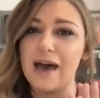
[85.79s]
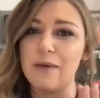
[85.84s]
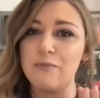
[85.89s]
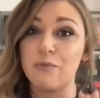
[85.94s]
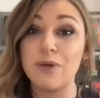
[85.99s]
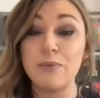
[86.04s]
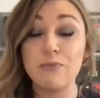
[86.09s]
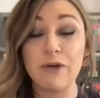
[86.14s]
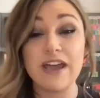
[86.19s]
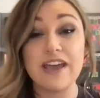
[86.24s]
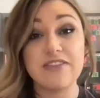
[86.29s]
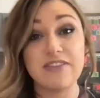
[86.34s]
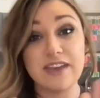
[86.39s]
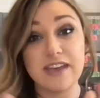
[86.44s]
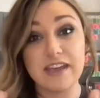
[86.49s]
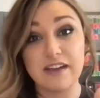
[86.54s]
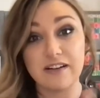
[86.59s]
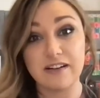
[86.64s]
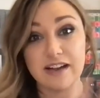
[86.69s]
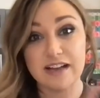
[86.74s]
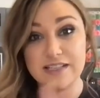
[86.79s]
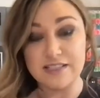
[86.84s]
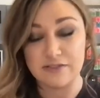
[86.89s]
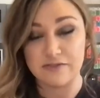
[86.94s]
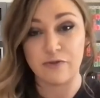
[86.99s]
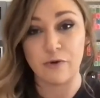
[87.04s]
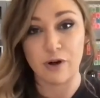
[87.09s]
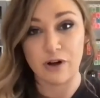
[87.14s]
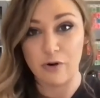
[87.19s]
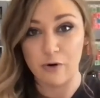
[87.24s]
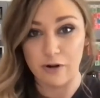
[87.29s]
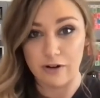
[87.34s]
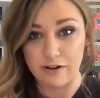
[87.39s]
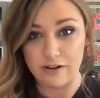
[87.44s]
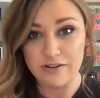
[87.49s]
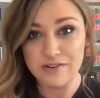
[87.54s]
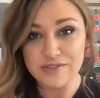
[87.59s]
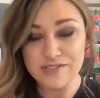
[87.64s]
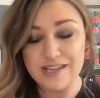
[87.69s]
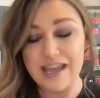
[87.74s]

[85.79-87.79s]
We break the year into 4 quarters,